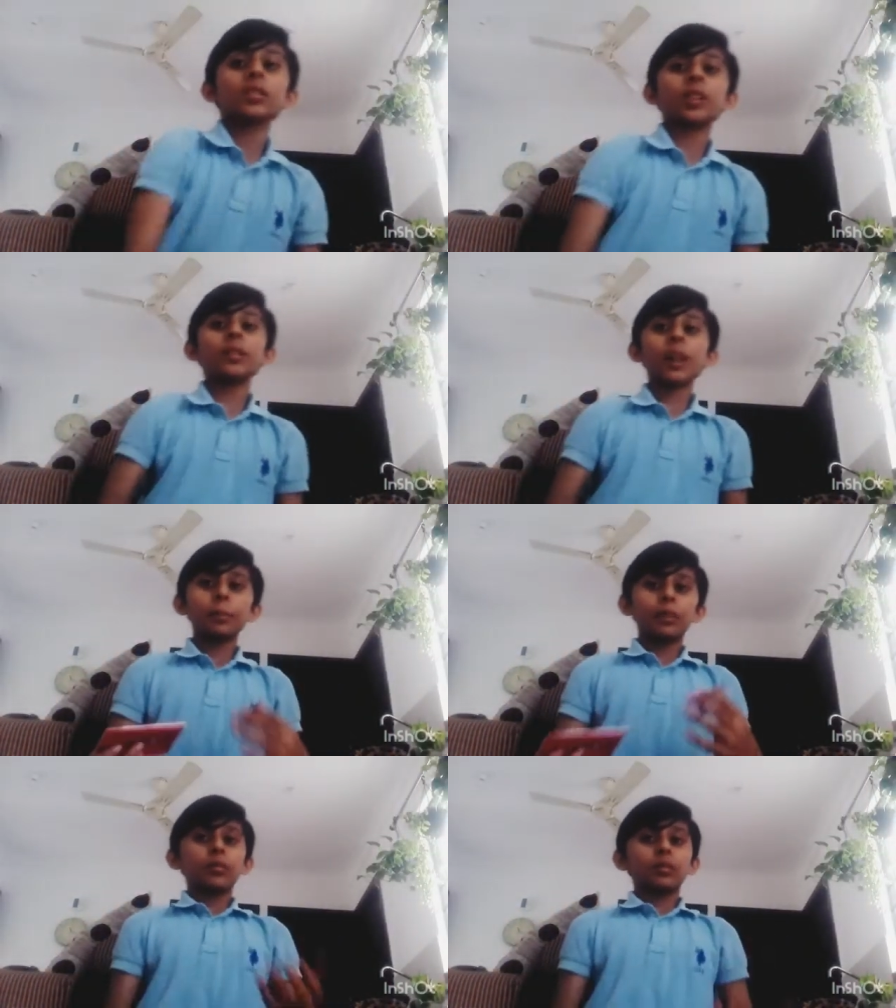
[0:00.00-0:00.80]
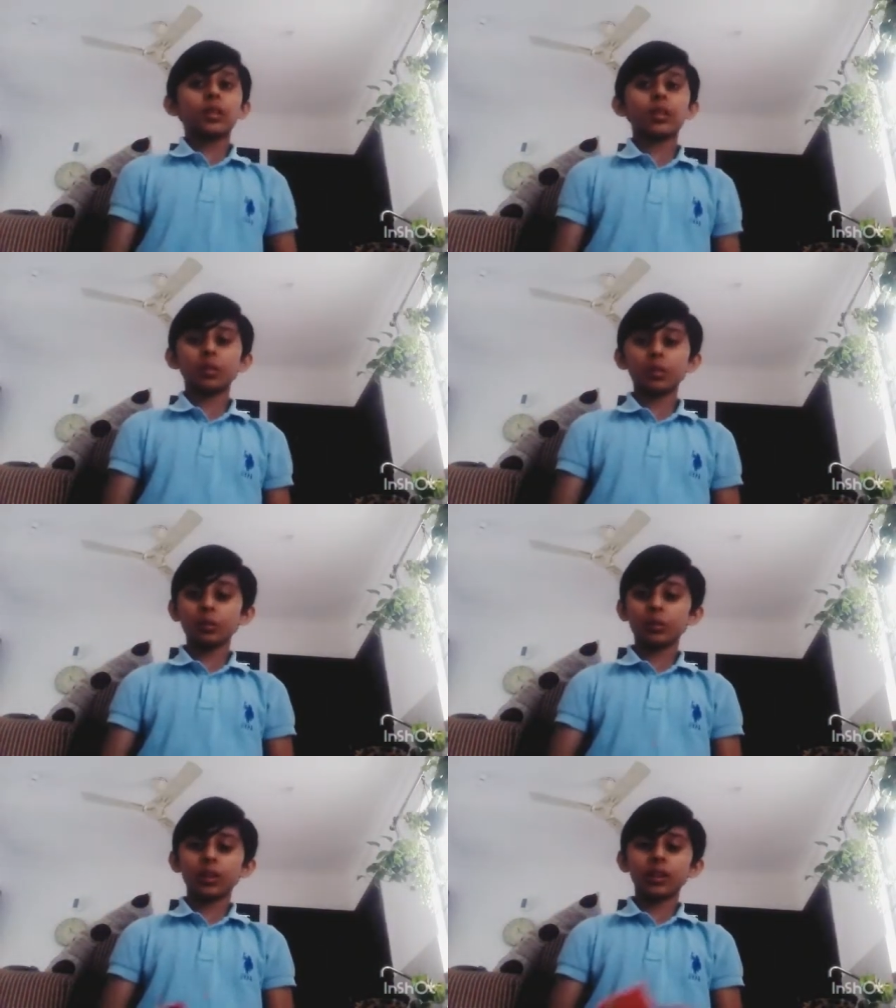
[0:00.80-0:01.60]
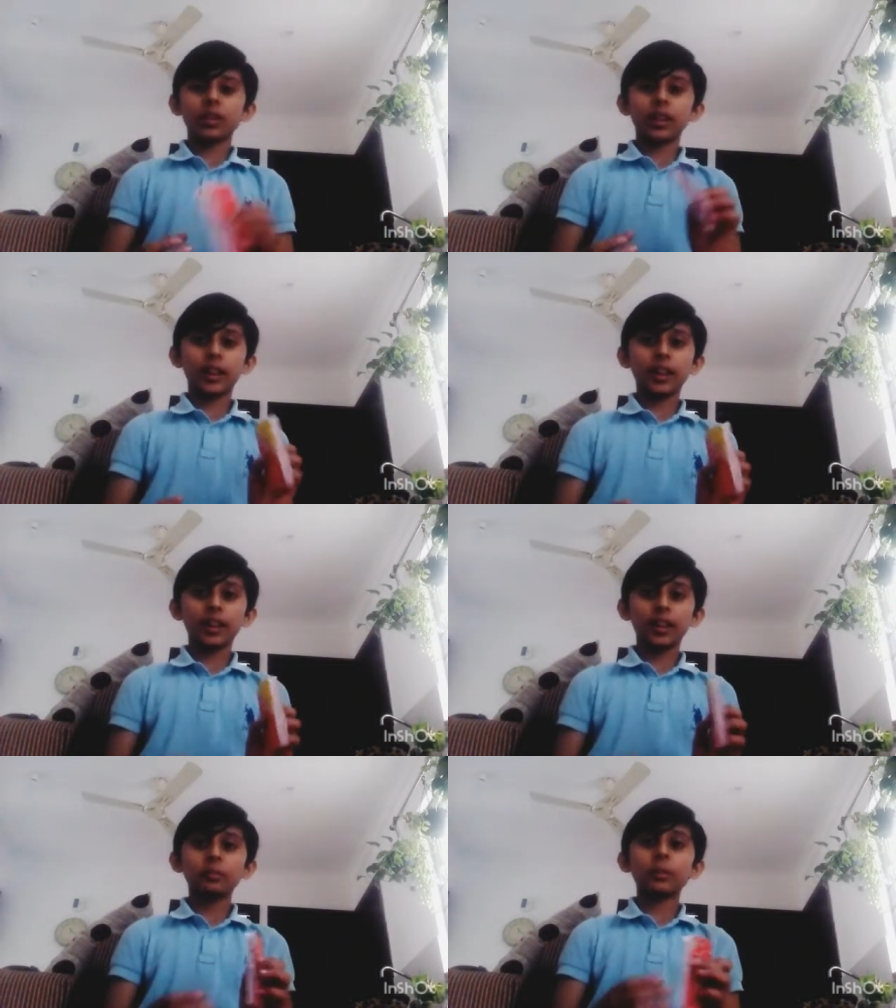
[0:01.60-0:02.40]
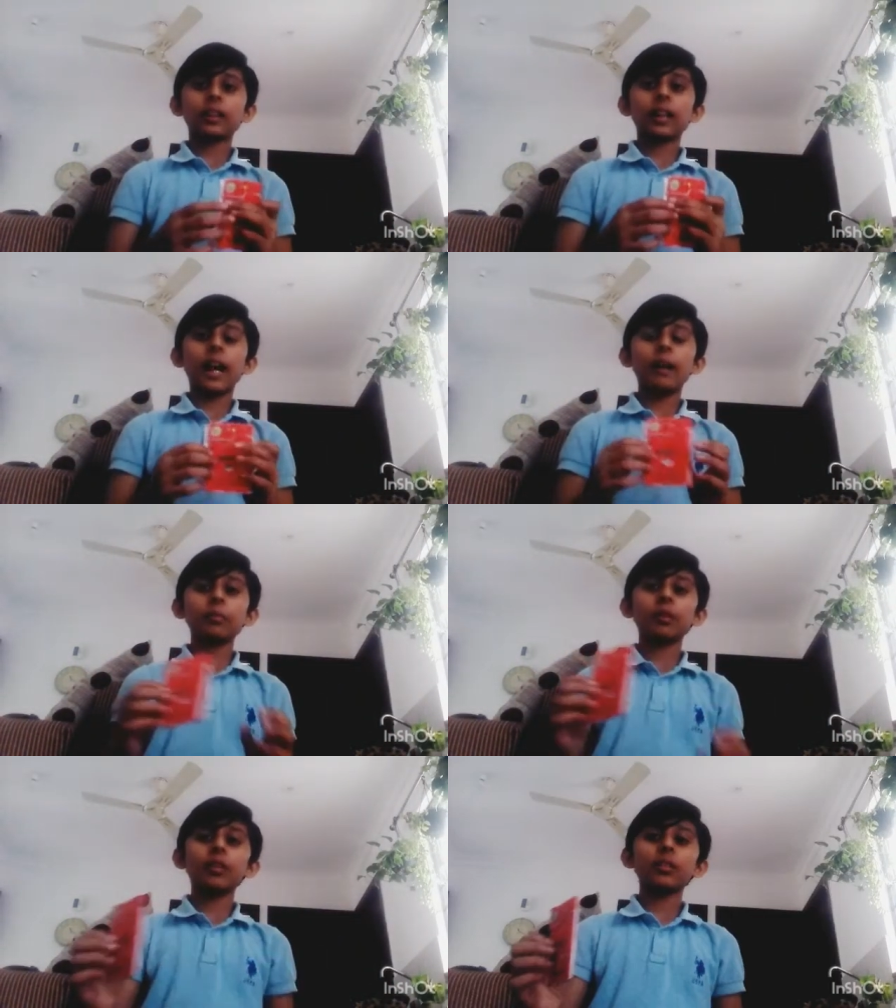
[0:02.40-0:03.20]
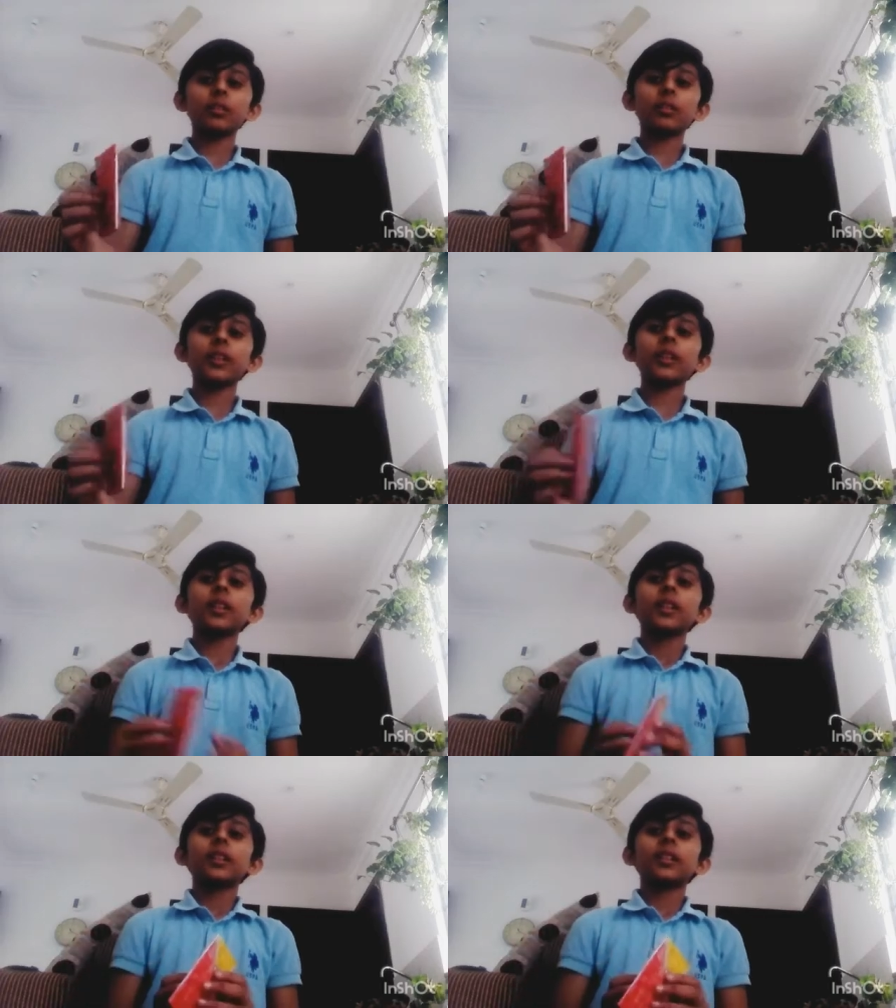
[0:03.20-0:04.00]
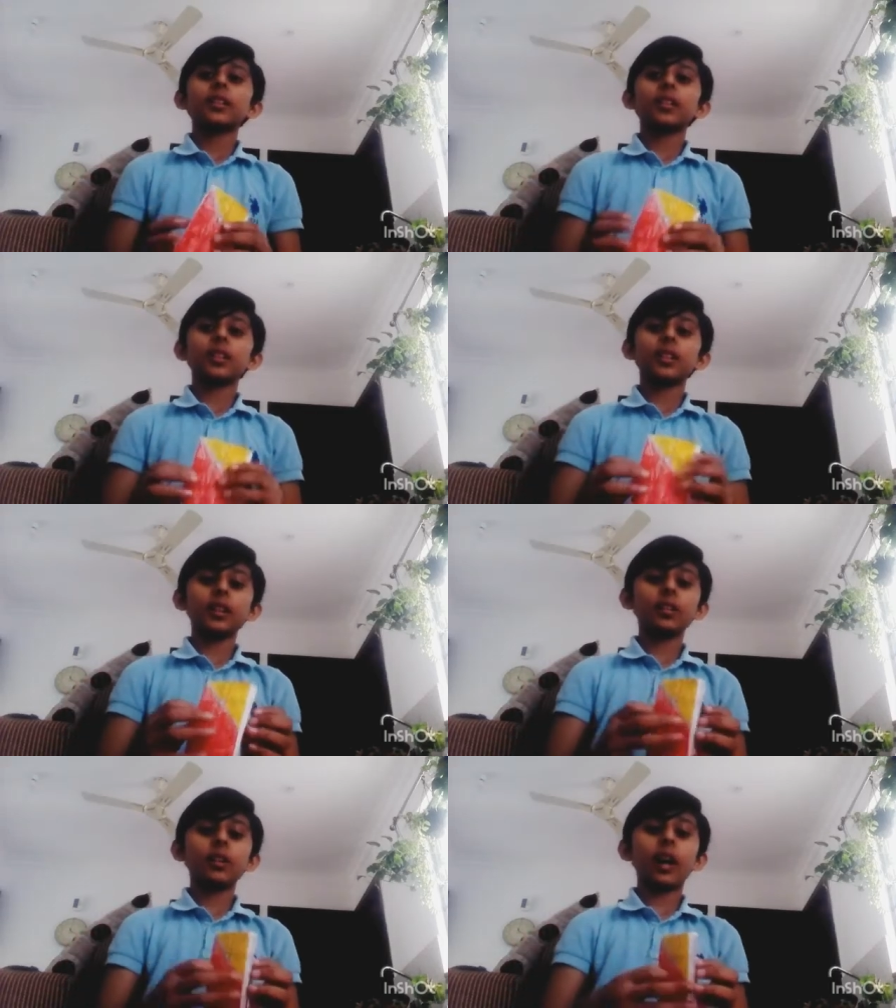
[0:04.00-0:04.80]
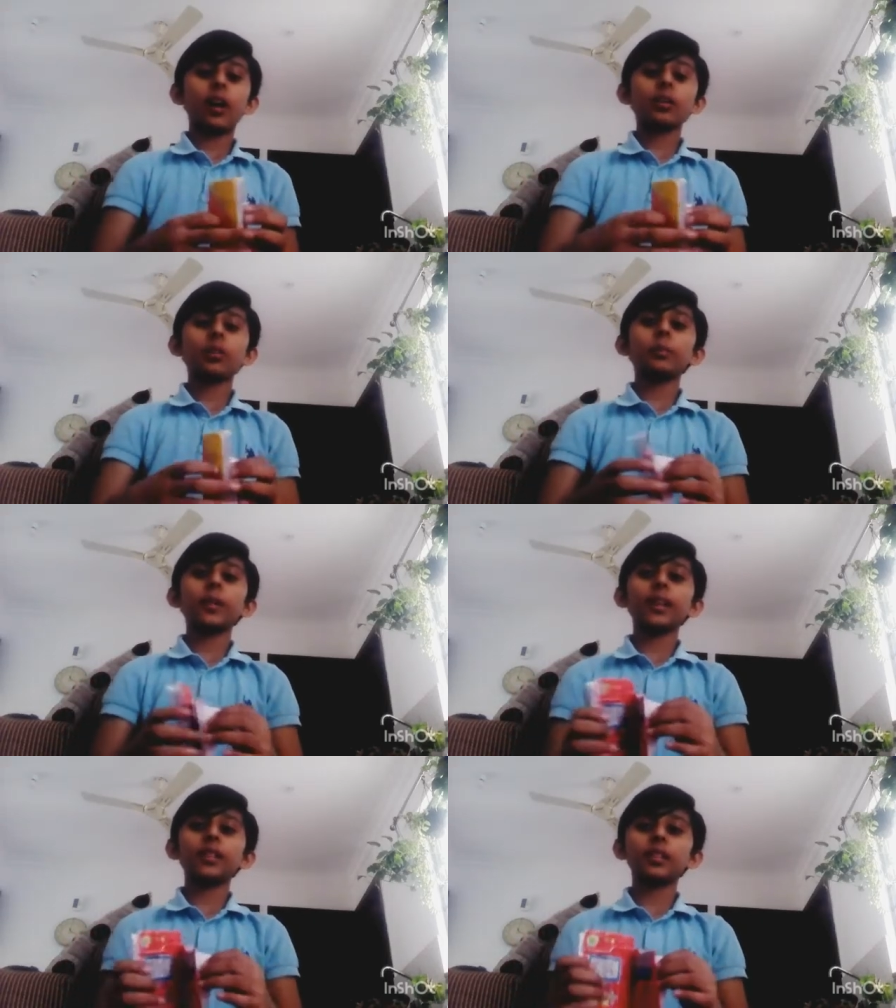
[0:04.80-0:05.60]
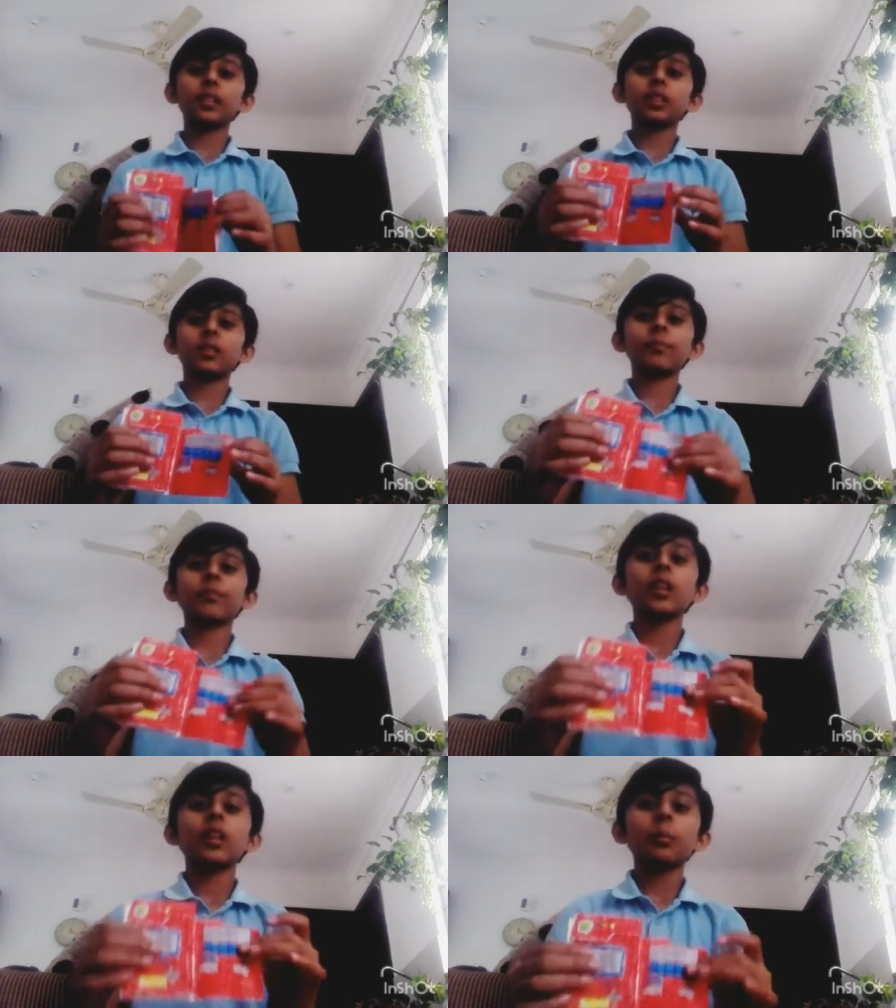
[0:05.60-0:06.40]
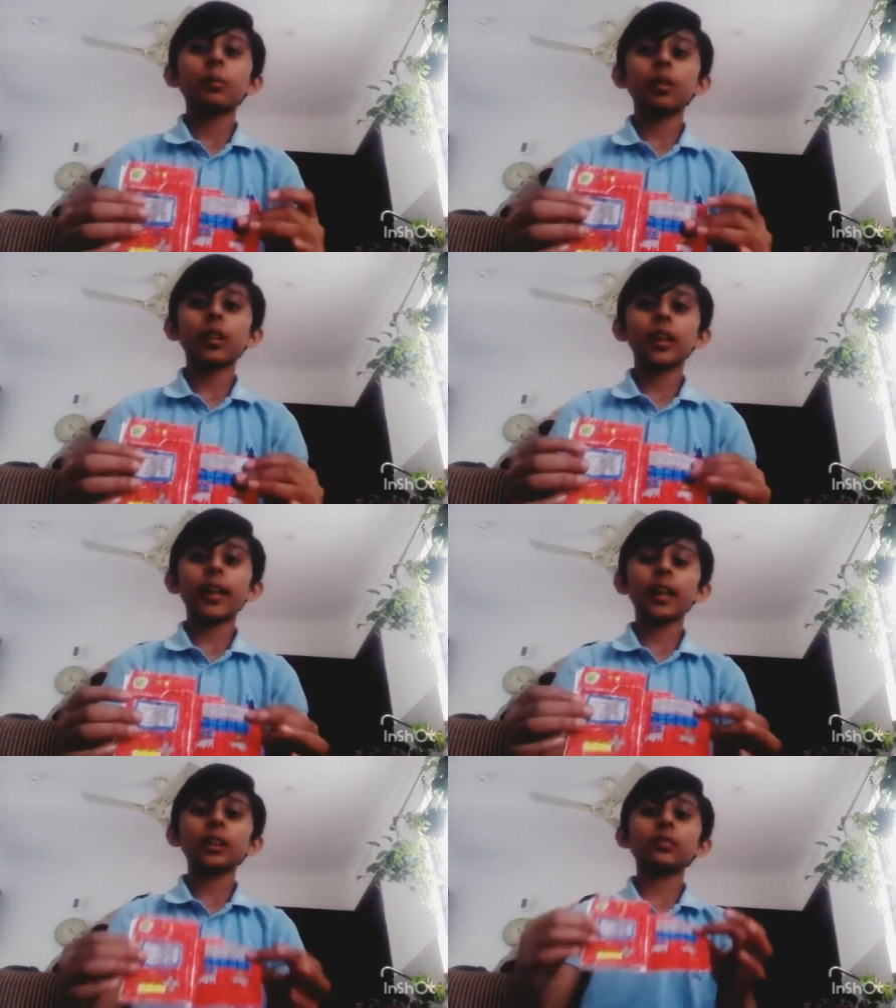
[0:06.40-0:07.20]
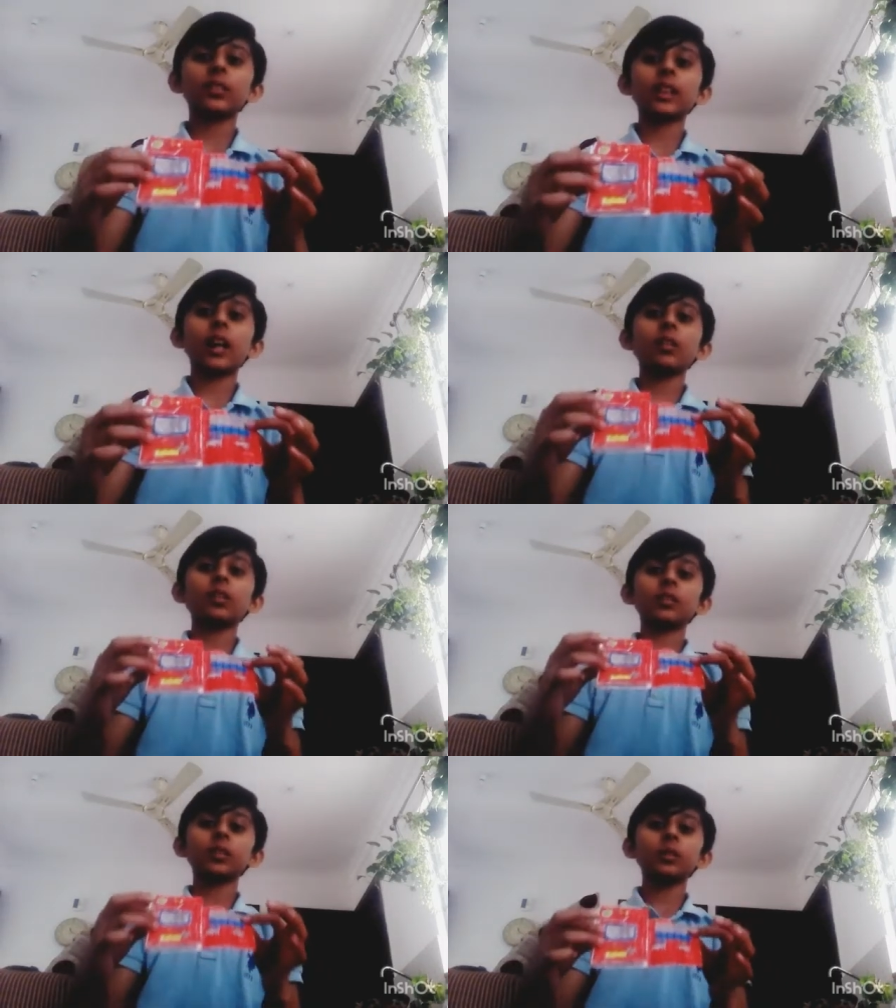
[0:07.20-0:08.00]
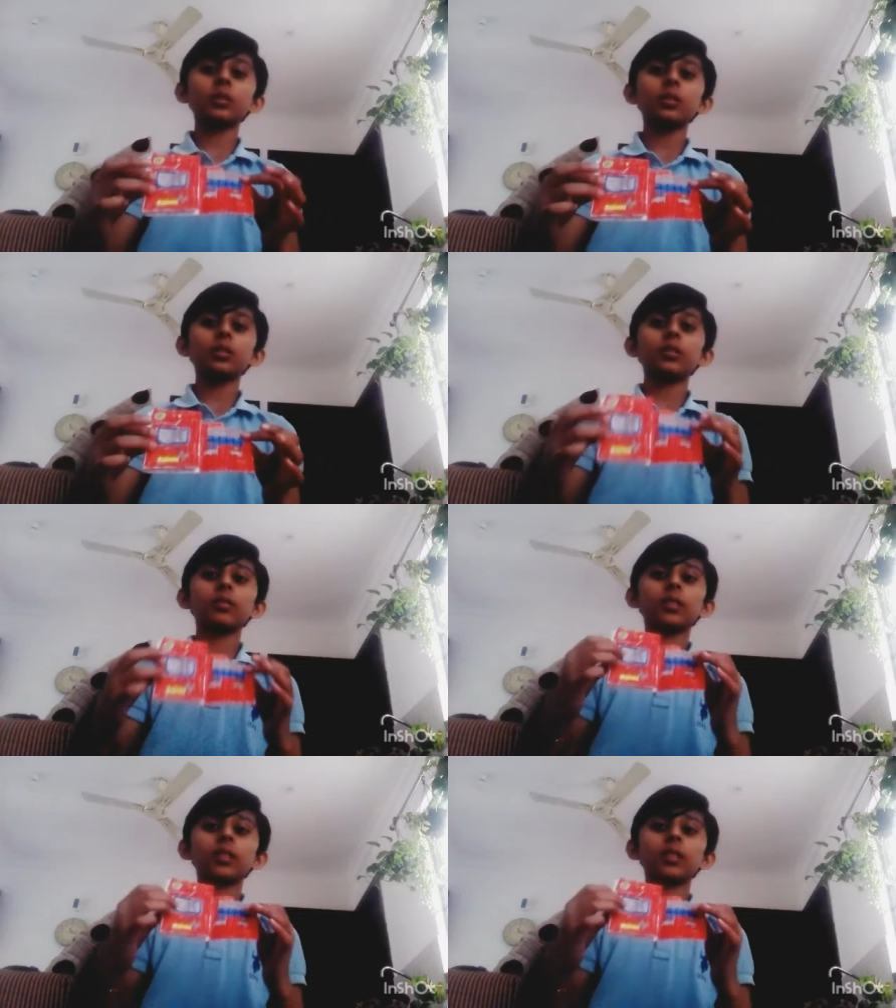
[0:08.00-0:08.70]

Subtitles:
Some type of glue for sticking this, but I am going to today teach you how to make this pokedex without glue.